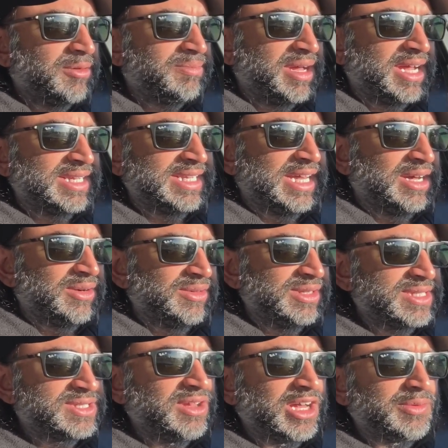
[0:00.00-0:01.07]
bad. Now
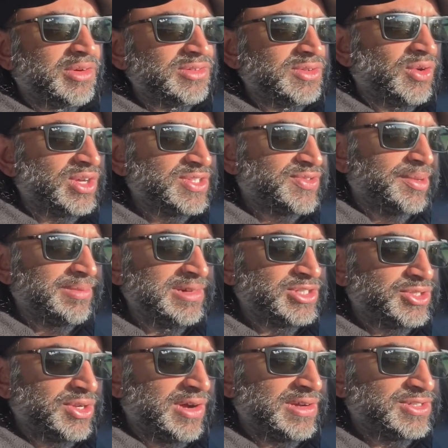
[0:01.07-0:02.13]
let's talk about noise,
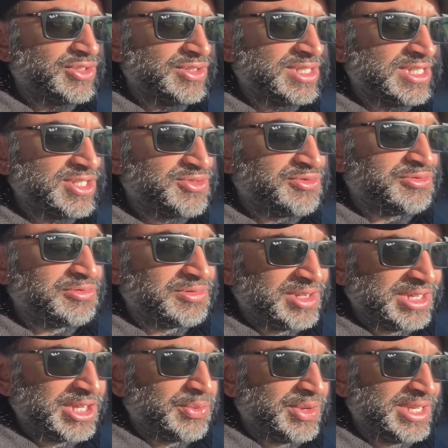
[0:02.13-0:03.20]
vibration, harshness. It is
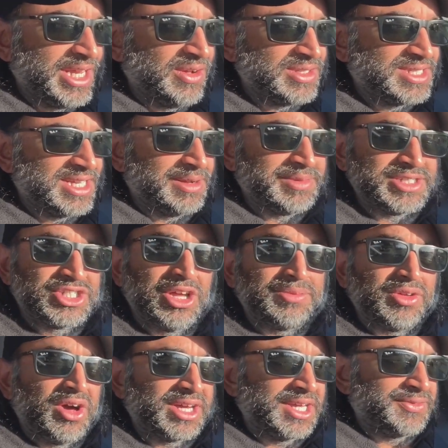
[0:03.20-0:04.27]
really windy outside. I'm going to
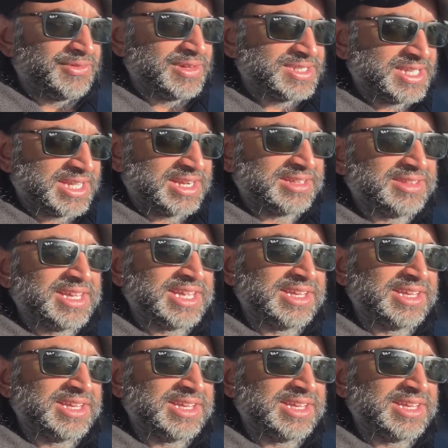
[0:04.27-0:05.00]
stop talking for a second and let you